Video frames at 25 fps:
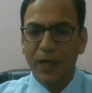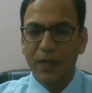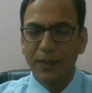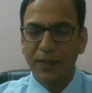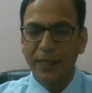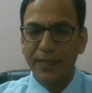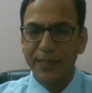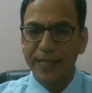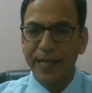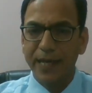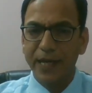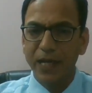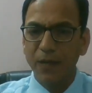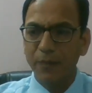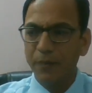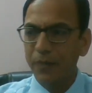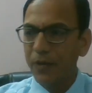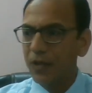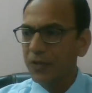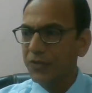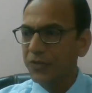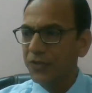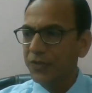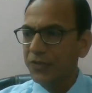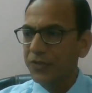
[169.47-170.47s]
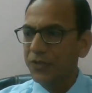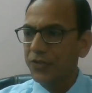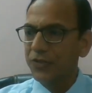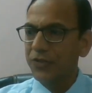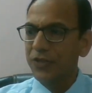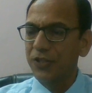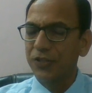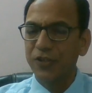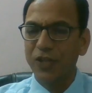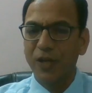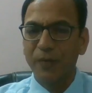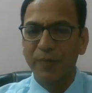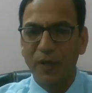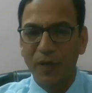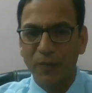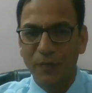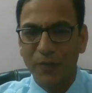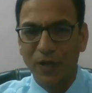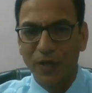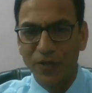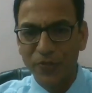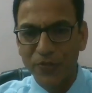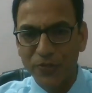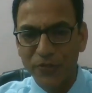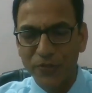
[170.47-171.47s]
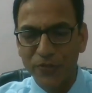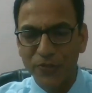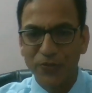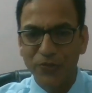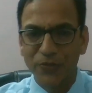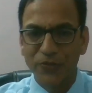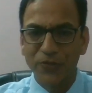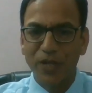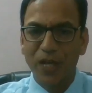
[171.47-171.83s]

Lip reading: The second process is the thermal process.